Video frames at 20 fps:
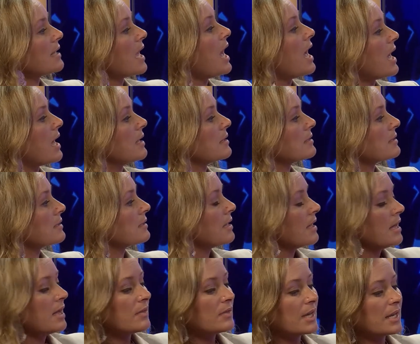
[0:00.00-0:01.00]
us
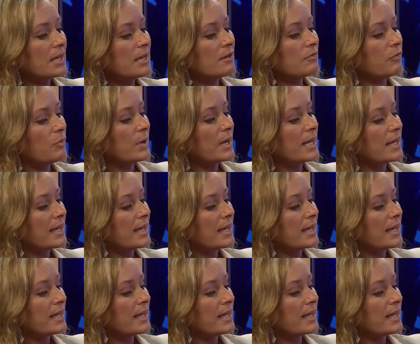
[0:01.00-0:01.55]
that if we